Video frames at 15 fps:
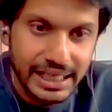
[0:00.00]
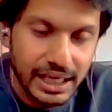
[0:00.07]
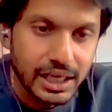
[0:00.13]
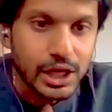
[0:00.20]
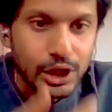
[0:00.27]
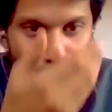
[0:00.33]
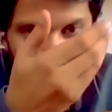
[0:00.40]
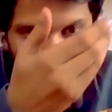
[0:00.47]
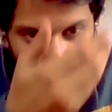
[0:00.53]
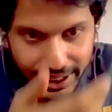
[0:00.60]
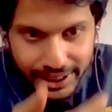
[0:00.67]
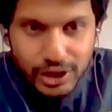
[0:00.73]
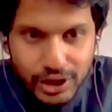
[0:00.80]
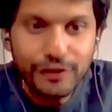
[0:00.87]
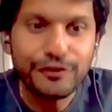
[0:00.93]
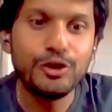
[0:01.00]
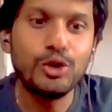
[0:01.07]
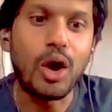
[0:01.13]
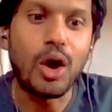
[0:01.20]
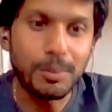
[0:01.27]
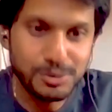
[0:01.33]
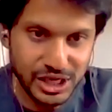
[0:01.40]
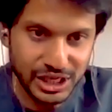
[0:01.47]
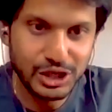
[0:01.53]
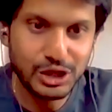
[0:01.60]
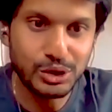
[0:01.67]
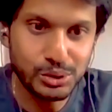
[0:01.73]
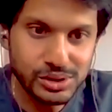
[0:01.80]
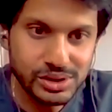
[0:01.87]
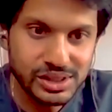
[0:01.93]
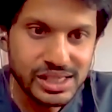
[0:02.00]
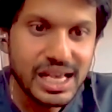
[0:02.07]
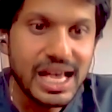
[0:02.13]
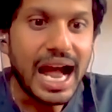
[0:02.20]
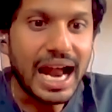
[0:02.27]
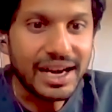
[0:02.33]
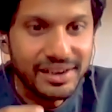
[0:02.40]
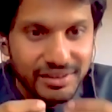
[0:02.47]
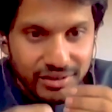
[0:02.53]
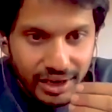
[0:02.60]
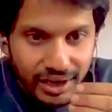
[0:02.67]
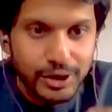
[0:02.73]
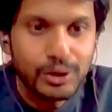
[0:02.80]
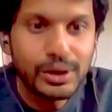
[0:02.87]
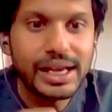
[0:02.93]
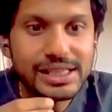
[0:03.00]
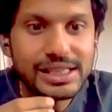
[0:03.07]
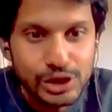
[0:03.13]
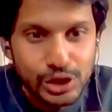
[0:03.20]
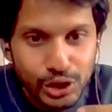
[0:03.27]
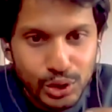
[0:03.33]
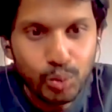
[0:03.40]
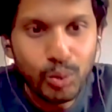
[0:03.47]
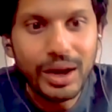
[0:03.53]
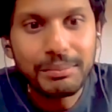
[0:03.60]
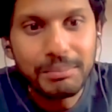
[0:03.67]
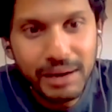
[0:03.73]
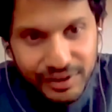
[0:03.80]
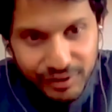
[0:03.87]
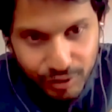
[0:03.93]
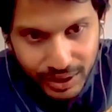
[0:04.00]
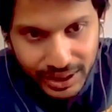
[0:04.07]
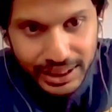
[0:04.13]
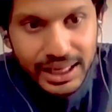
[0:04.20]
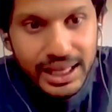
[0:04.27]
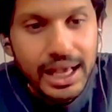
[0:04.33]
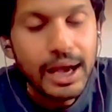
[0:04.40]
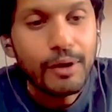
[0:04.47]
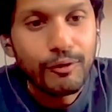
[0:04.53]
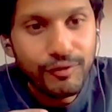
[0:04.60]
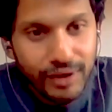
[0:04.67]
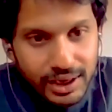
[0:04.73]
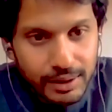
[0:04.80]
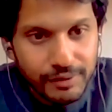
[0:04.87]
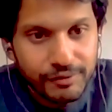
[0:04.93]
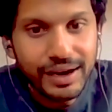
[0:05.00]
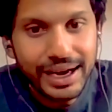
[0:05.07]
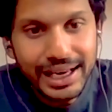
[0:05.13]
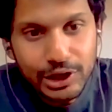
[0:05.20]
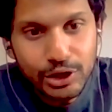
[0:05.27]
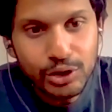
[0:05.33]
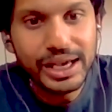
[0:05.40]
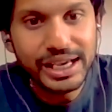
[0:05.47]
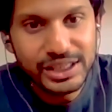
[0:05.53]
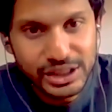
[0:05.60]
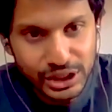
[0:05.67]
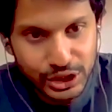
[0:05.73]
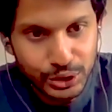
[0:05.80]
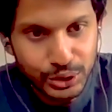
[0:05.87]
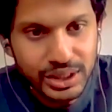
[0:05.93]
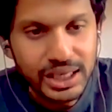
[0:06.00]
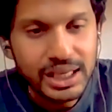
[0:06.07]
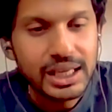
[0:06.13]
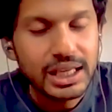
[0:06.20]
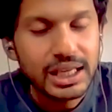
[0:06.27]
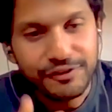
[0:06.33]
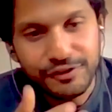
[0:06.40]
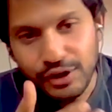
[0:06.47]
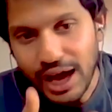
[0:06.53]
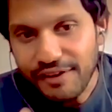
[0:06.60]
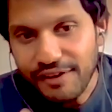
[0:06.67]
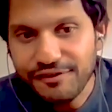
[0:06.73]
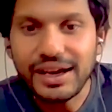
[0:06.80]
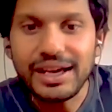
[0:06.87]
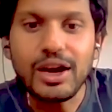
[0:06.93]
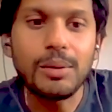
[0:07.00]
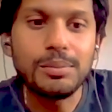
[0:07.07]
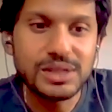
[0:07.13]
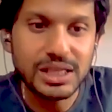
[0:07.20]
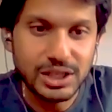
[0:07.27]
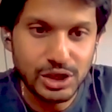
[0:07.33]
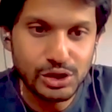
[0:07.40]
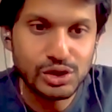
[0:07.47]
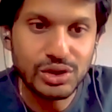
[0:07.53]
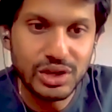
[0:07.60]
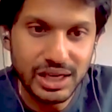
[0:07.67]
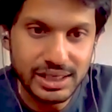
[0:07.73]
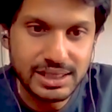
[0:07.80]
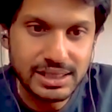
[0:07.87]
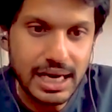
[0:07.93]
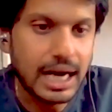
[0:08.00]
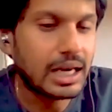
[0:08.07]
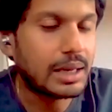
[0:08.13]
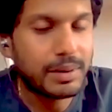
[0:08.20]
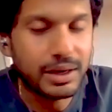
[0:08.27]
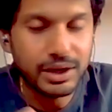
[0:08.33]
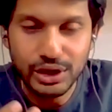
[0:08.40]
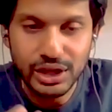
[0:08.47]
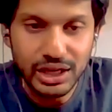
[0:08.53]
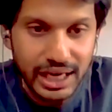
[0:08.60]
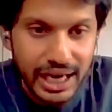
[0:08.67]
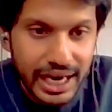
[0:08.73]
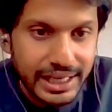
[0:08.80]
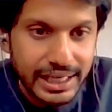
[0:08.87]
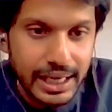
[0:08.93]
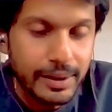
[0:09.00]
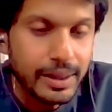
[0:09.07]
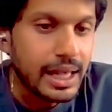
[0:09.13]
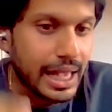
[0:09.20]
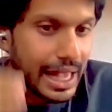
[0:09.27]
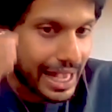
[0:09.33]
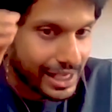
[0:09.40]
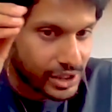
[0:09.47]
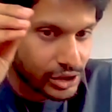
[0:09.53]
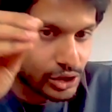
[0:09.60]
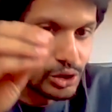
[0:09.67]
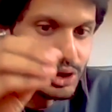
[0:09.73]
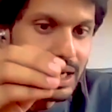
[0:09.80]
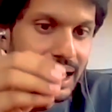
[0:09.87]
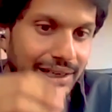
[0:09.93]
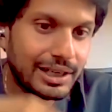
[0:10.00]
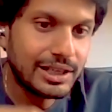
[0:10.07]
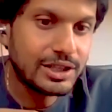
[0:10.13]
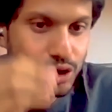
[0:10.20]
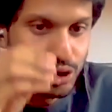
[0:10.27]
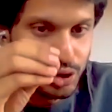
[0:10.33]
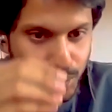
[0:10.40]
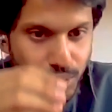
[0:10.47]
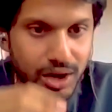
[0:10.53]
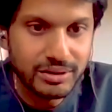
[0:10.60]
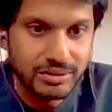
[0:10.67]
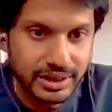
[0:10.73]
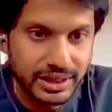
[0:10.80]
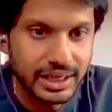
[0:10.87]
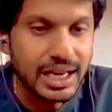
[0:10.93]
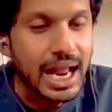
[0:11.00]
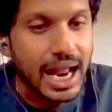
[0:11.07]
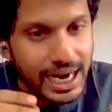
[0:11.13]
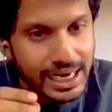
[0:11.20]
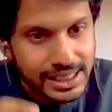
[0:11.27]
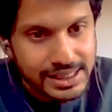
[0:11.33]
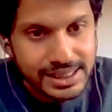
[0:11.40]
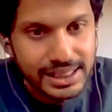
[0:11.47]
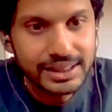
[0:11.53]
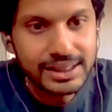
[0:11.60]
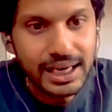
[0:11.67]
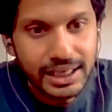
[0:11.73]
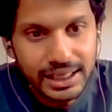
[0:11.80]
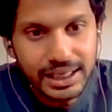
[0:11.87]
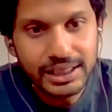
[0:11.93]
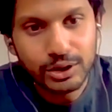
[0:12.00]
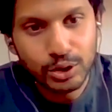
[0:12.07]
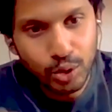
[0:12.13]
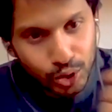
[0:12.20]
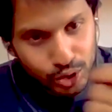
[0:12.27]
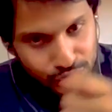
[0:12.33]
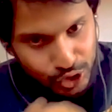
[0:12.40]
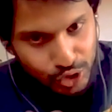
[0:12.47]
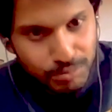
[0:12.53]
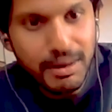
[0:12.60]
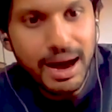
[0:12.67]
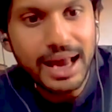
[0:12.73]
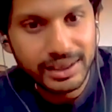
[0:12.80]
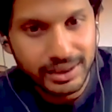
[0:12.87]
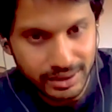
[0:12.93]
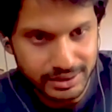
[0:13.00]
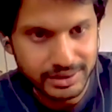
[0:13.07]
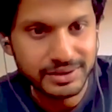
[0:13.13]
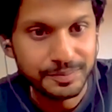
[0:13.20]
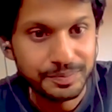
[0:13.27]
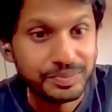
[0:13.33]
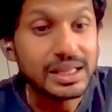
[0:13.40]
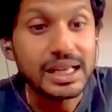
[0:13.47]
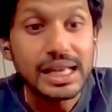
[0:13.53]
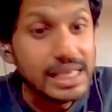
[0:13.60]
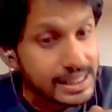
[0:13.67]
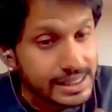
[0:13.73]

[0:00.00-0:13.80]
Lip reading: that idea, you write down few objectives and try to execute one by one. While you execute, if you have 5 objectives in your startup or in your idea, execute at least 2 or 3 and see that it goes into market.